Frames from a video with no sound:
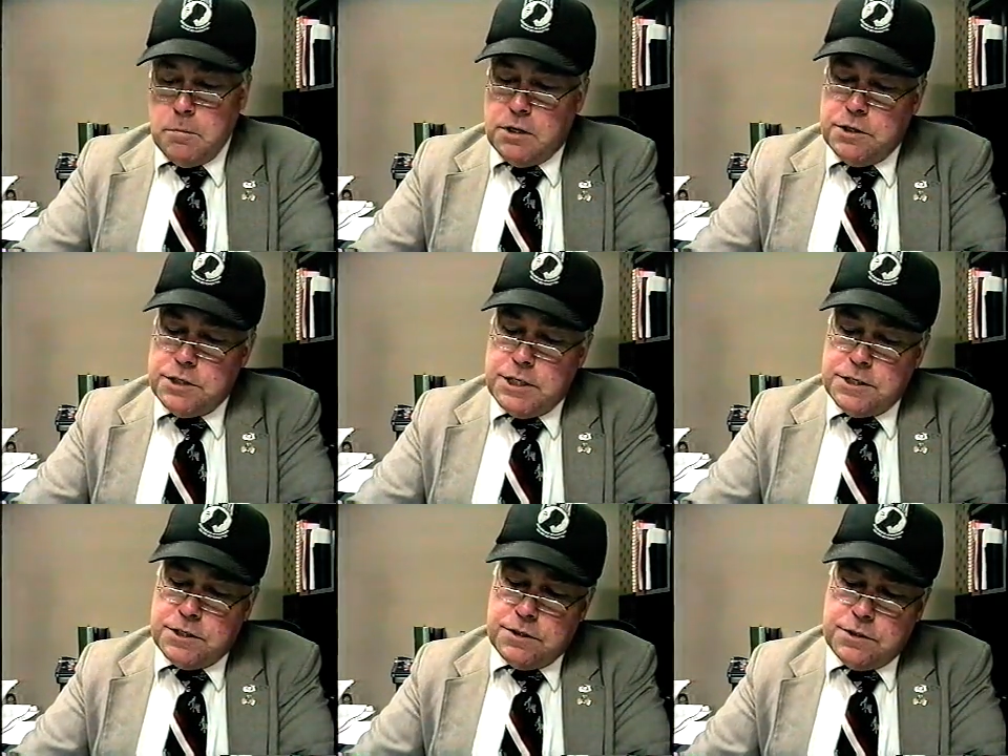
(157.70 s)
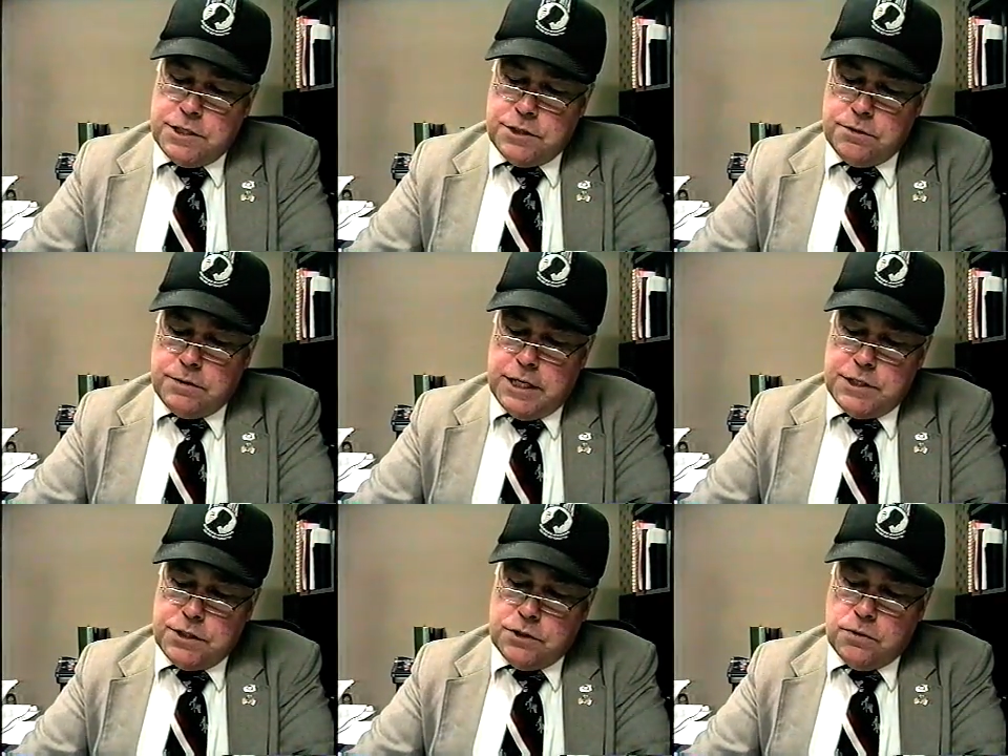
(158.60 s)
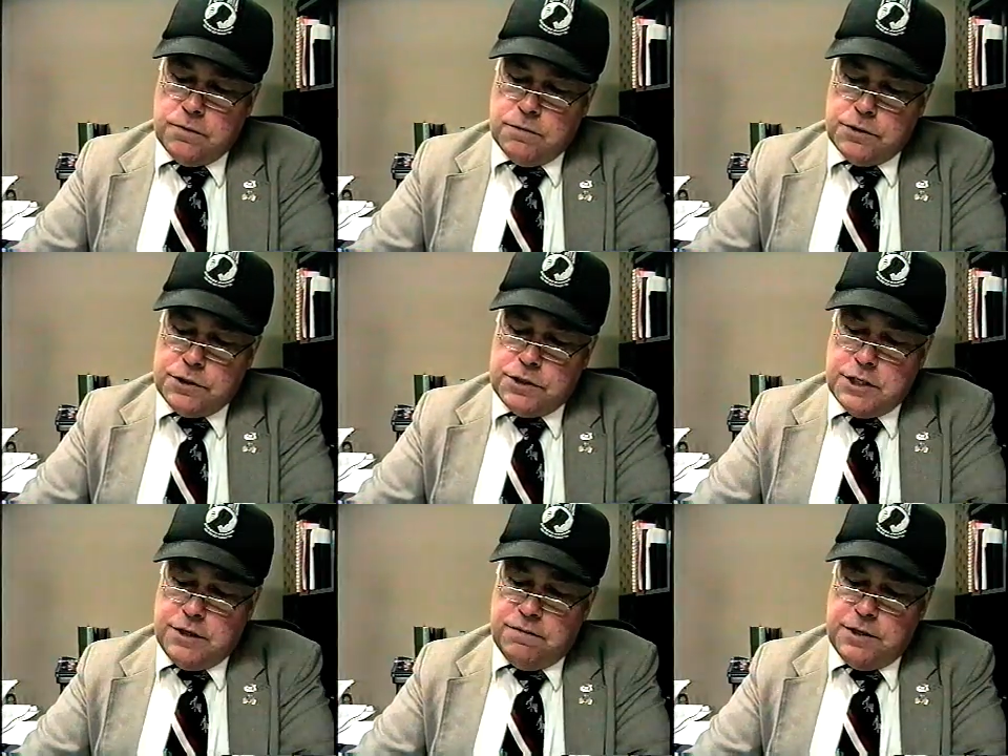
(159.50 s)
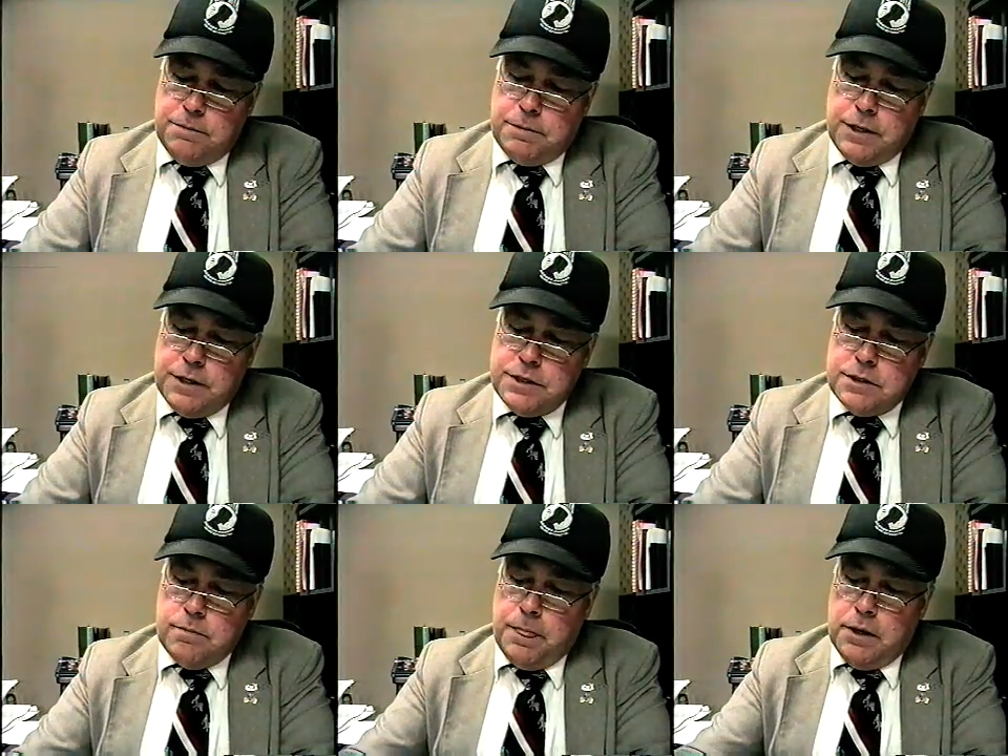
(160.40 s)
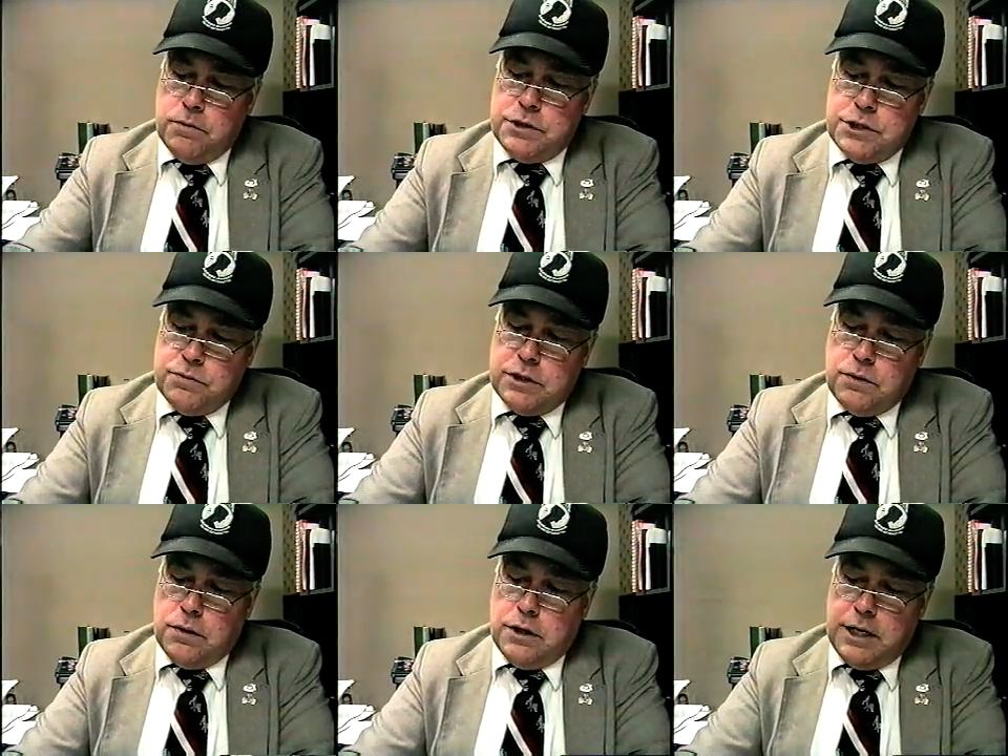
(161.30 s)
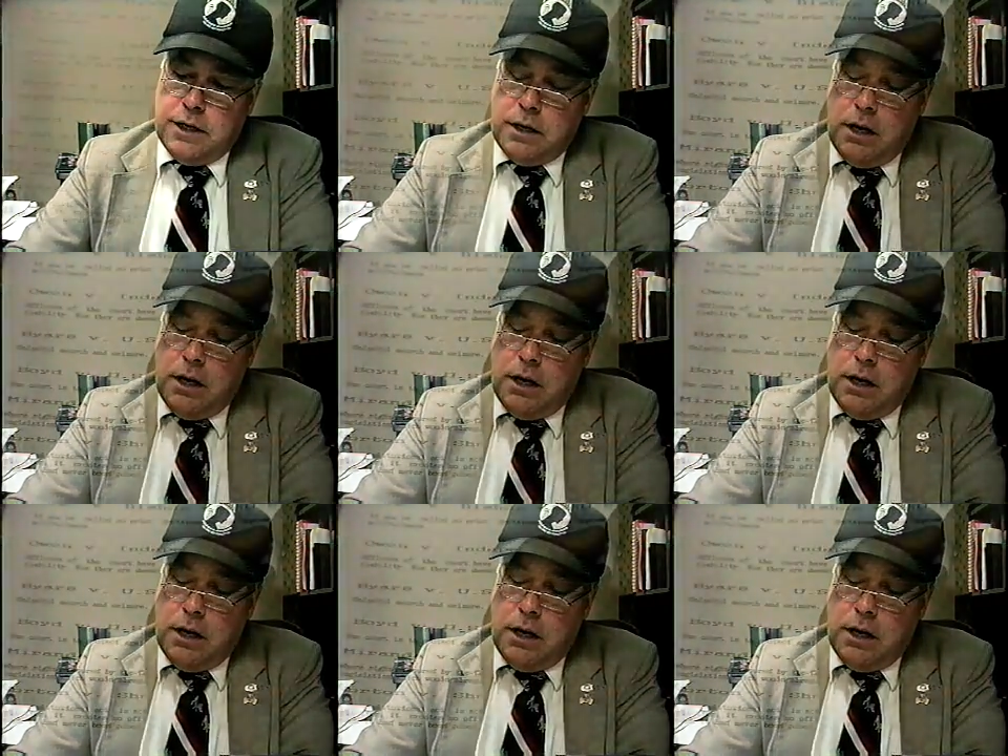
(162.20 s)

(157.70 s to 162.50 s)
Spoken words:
You see, since these two cases, Owen versus City of Independence, which is recorded at